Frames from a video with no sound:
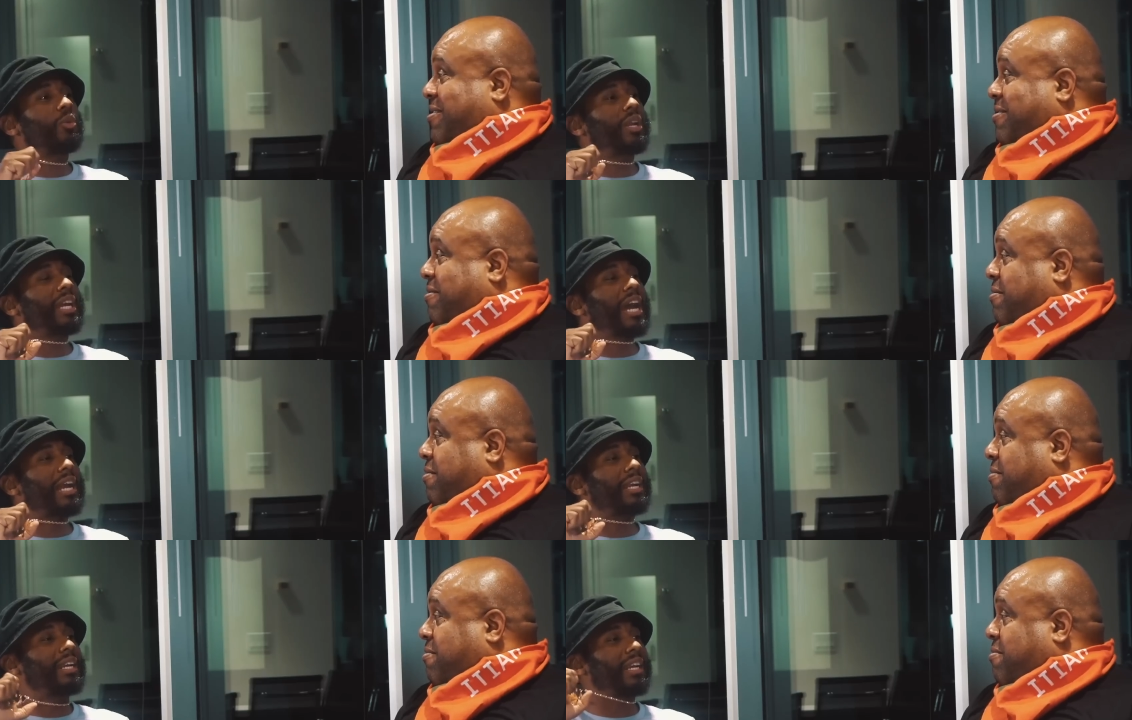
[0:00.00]
Speaker 1: one that
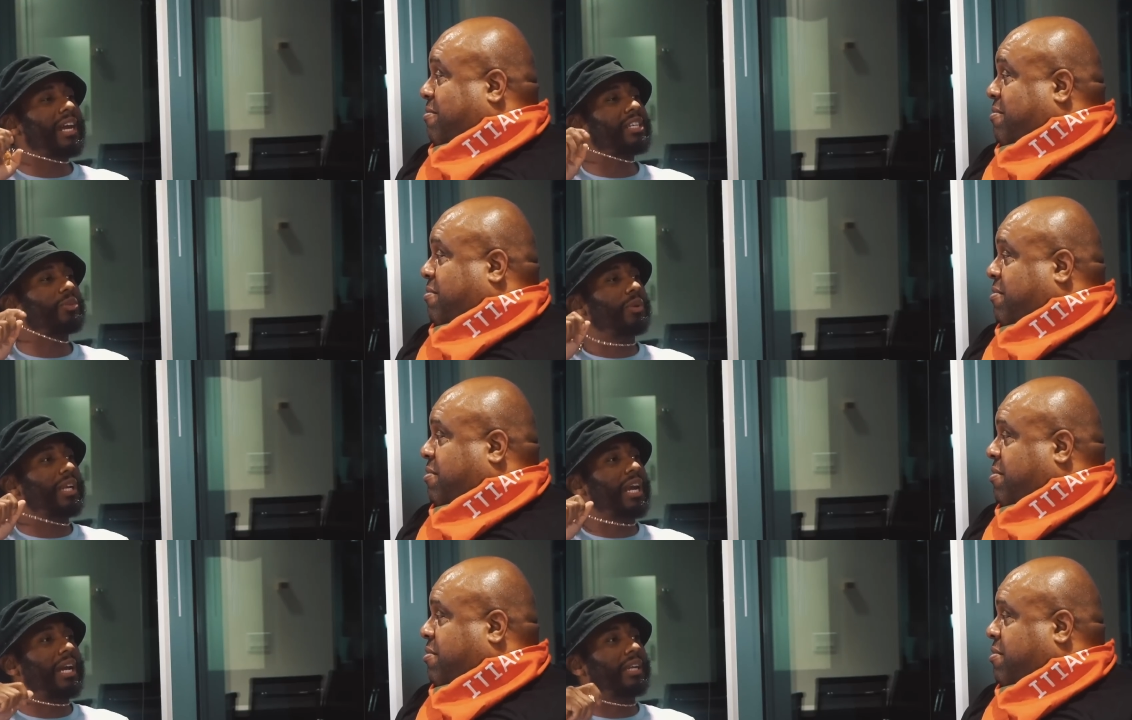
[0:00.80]
got it and the last
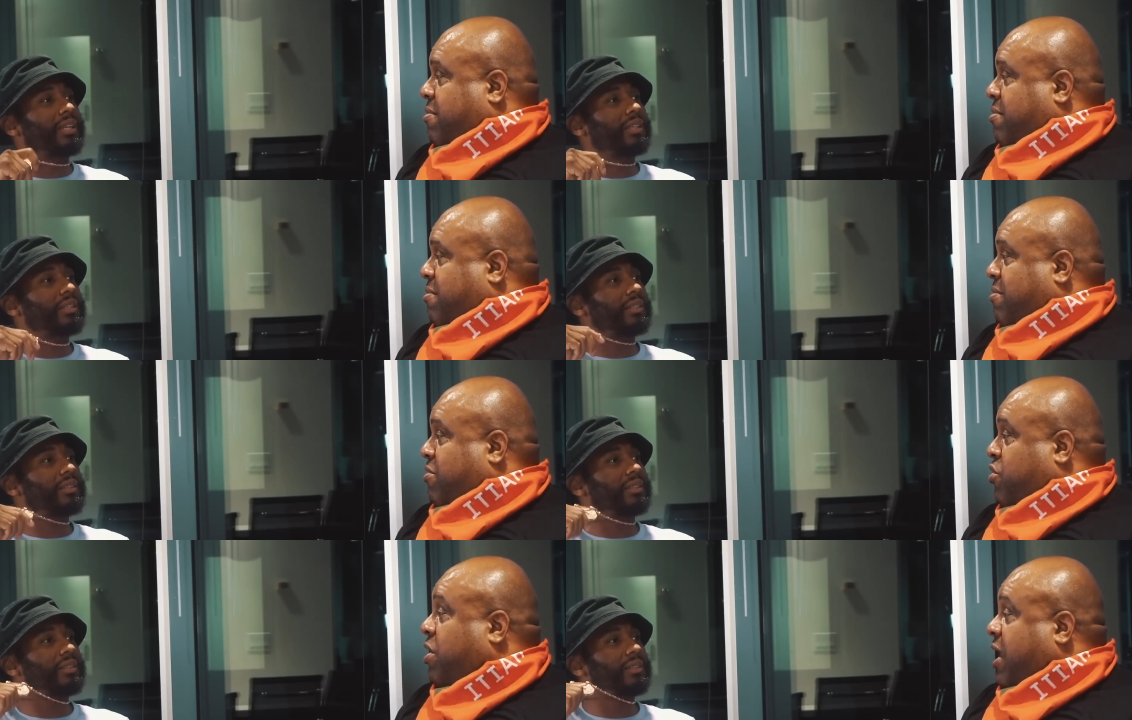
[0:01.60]
one that got it.
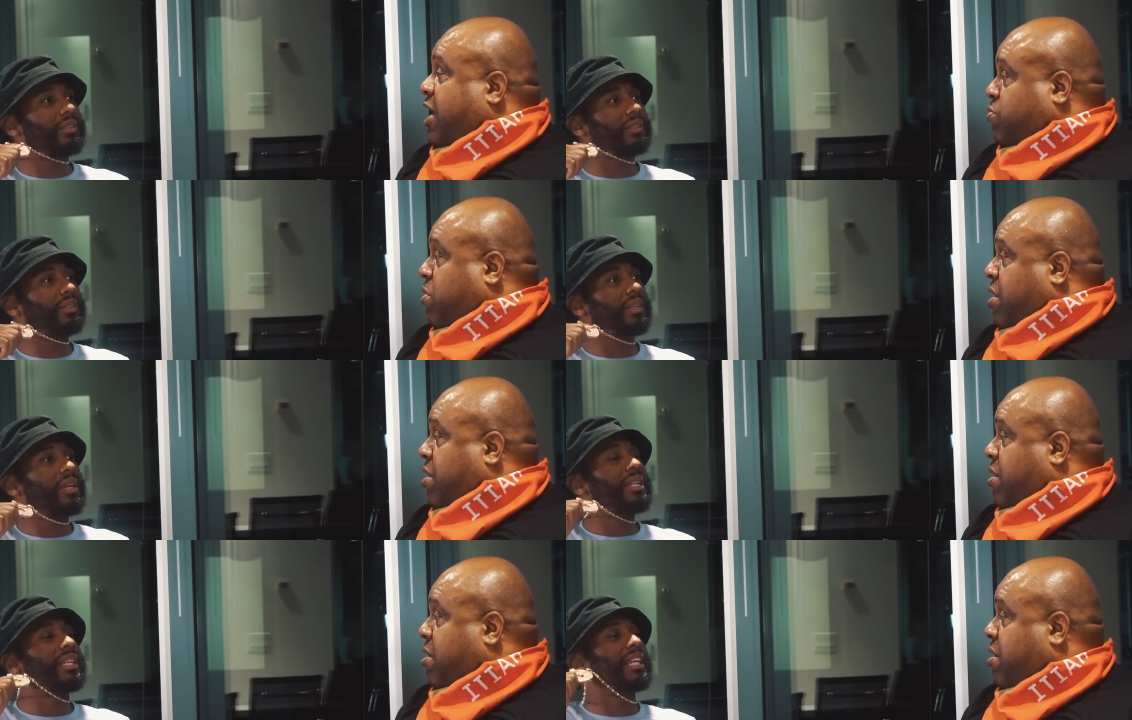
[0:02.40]
Speaker 2: You the last
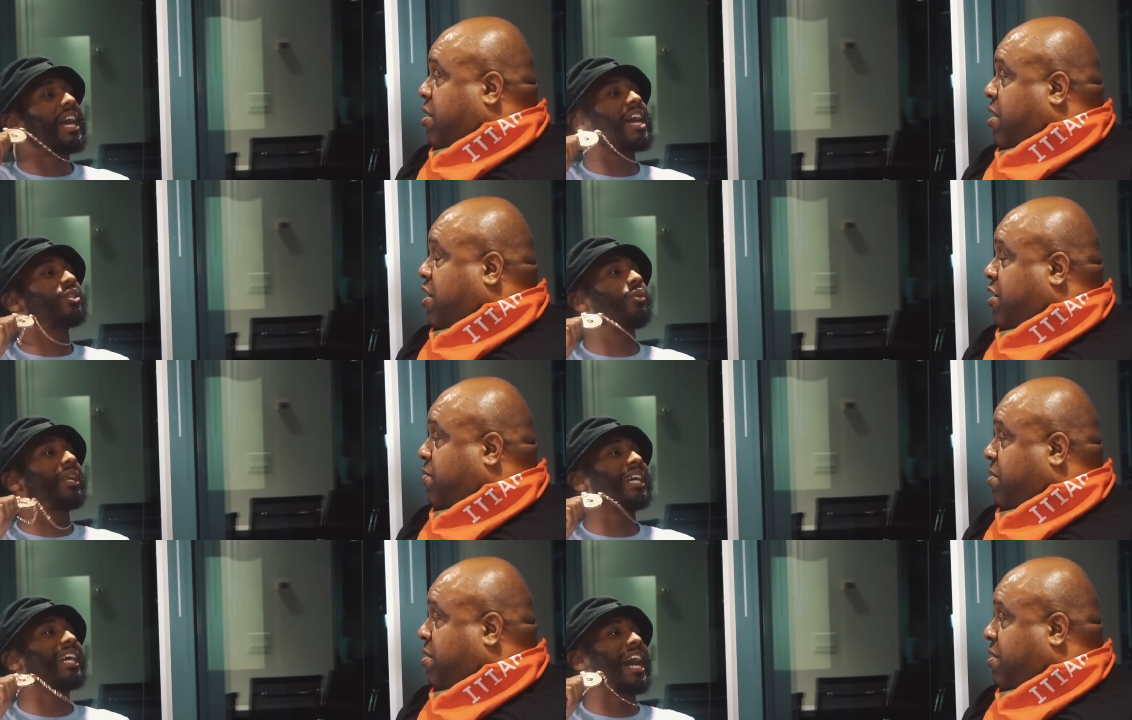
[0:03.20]
one?
Speaker 1: The last
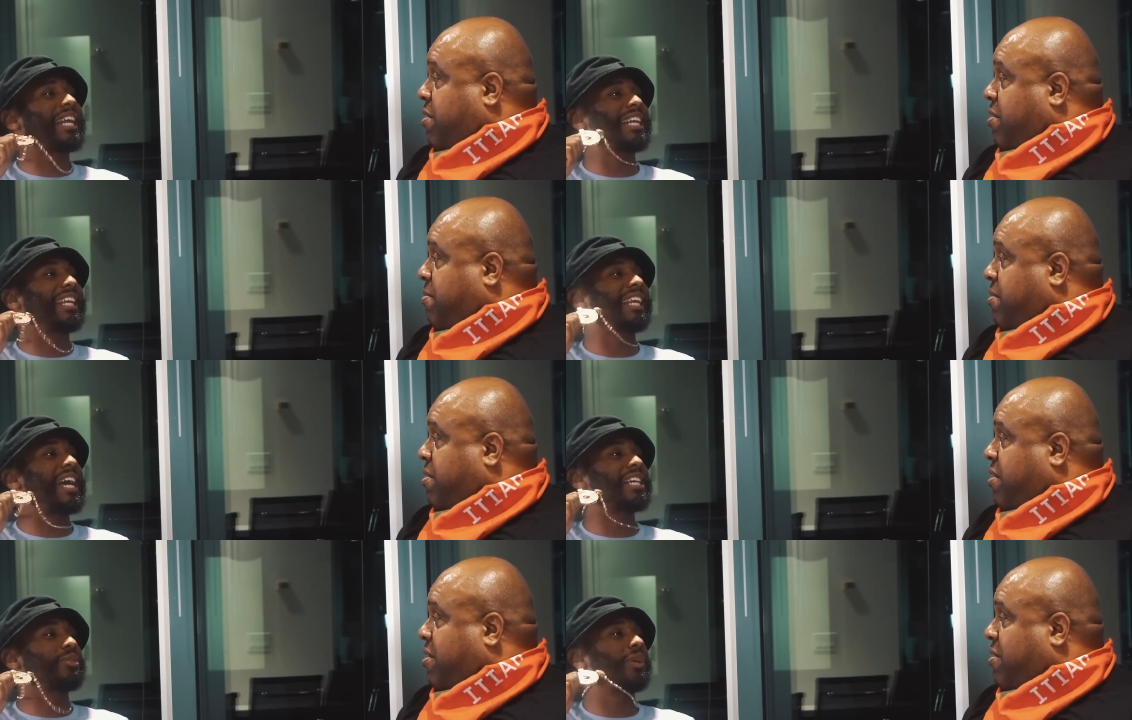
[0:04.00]
one that got it and the
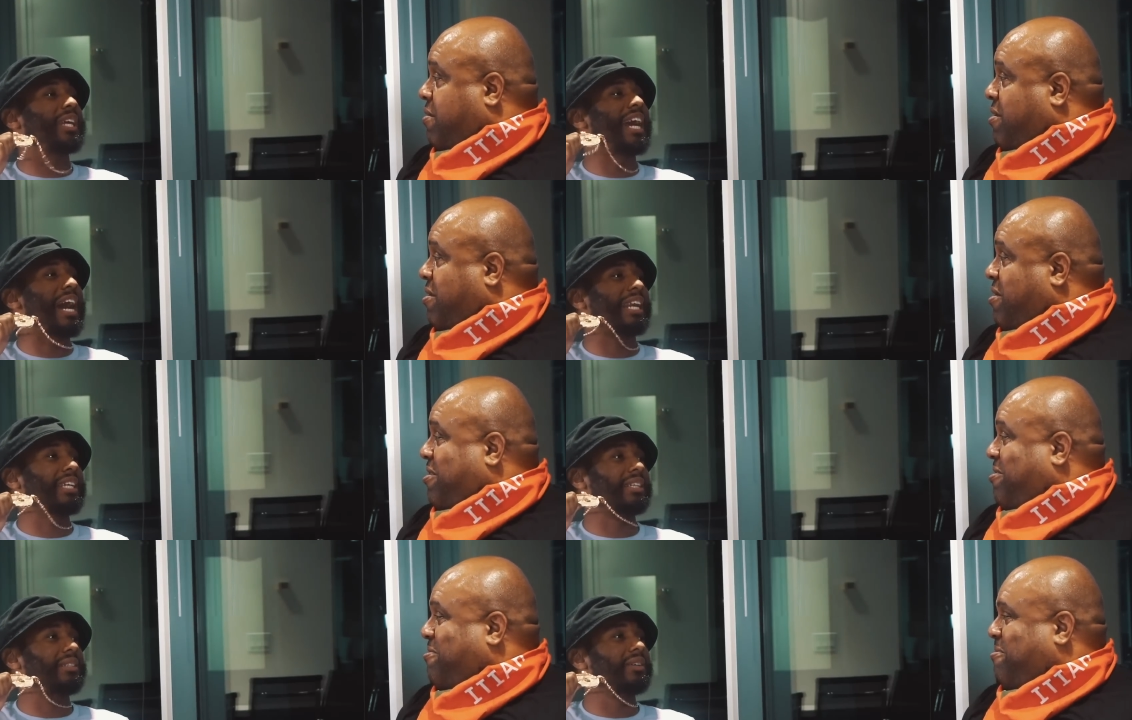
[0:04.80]
last one that
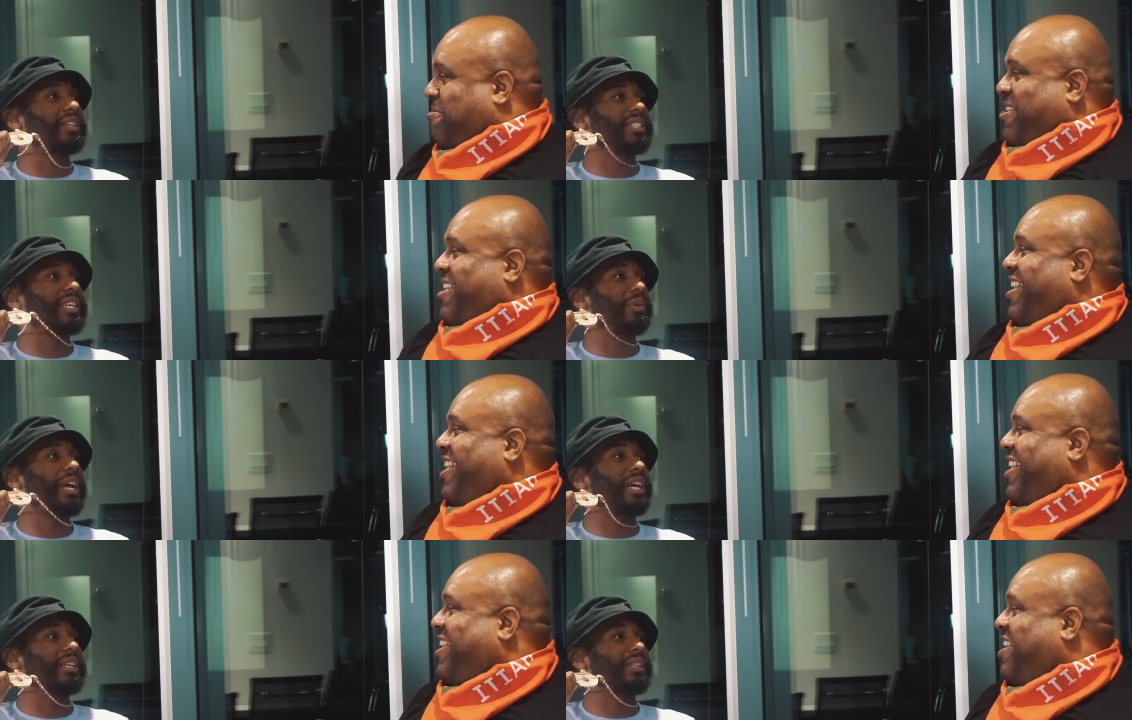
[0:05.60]
got it. You understand
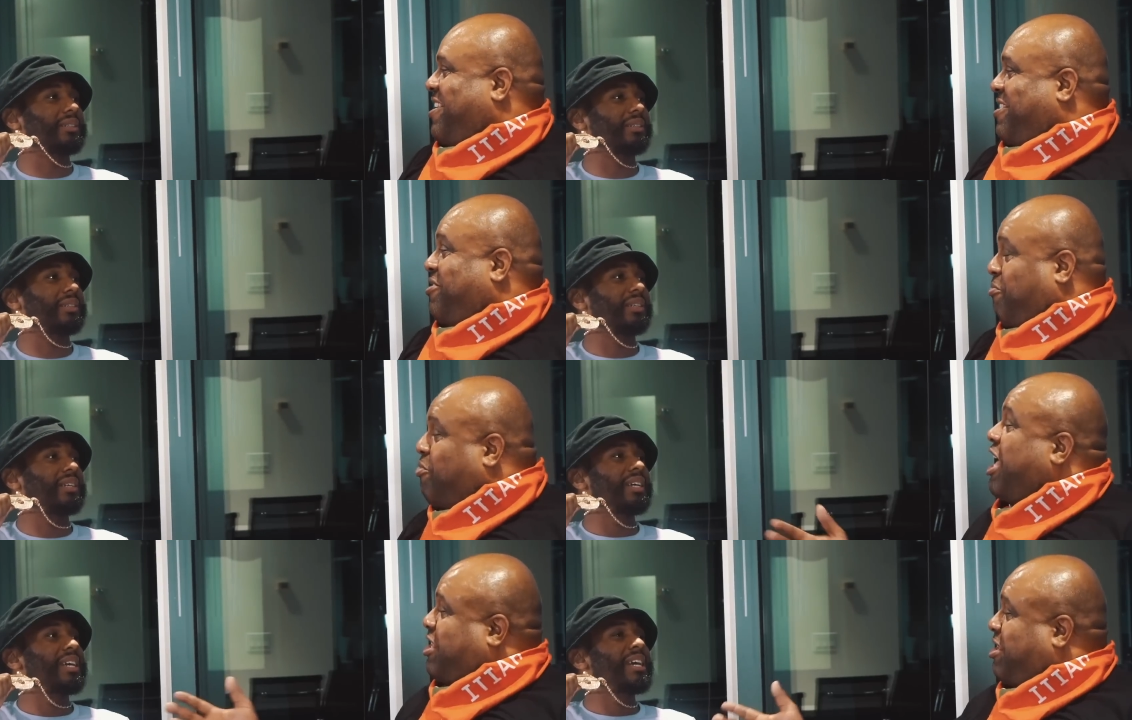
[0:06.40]
what that? No,
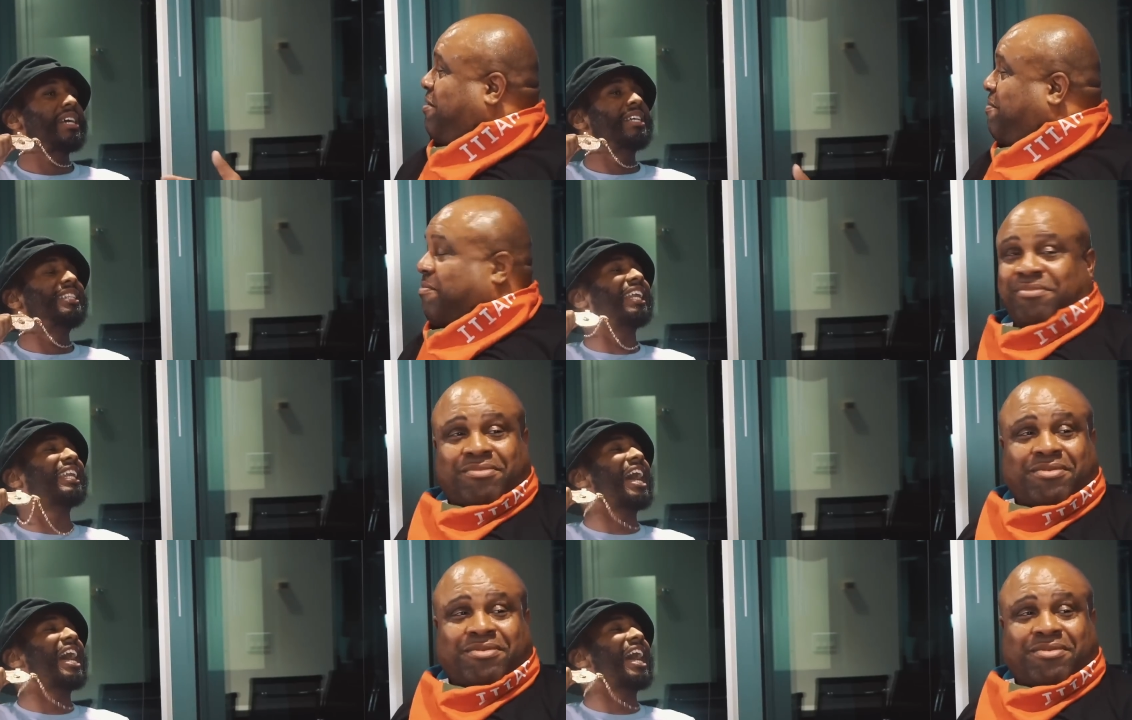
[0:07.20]
Speaker 2: last one that got it. The